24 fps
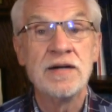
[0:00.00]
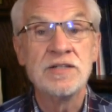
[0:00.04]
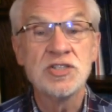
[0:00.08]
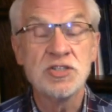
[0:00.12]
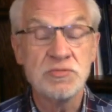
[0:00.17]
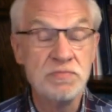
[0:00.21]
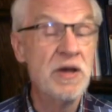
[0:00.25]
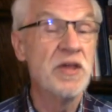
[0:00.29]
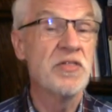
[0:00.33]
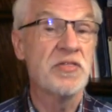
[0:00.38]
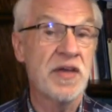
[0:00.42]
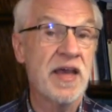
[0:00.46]

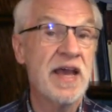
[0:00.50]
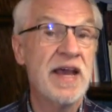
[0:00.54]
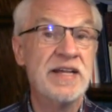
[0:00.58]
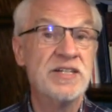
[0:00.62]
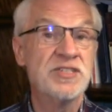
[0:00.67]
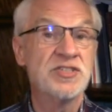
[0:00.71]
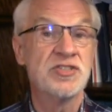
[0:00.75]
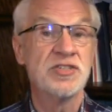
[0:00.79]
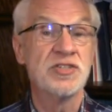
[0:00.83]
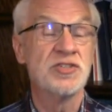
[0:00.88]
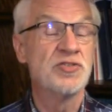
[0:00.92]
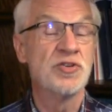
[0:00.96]
Smith
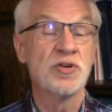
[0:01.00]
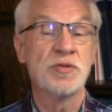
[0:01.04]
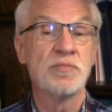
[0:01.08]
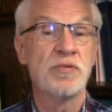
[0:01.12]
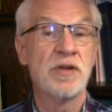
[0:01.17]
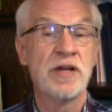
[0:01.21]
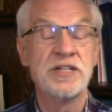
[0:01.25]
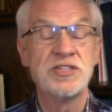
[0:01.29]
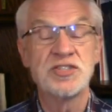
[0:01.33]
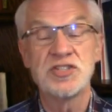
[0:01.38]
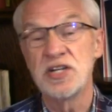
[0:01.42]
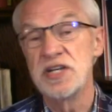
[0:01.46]
case that took
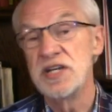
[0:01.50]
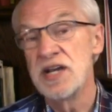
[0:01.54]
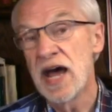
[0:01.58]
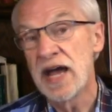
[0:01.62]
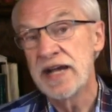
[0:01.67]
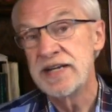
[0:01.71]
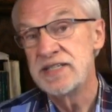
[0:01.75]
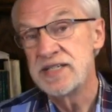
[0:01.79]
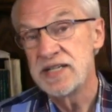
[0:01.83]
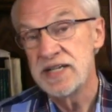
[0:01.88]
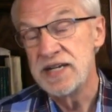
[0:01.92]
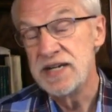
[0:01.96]
place in
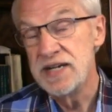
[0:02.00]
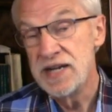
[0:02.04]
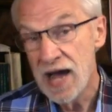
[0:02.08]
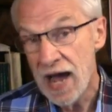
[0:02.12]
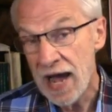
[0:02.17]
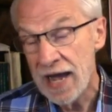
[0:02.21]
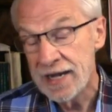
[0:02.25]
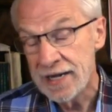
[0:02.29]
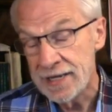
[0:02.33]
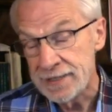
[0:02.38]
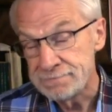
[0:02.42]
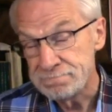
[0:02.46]

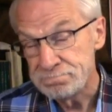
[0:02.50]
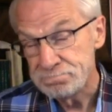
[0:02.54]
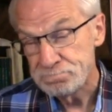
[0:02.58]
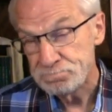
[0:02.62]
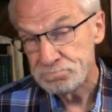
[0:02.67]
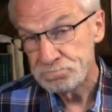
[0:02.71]
1990.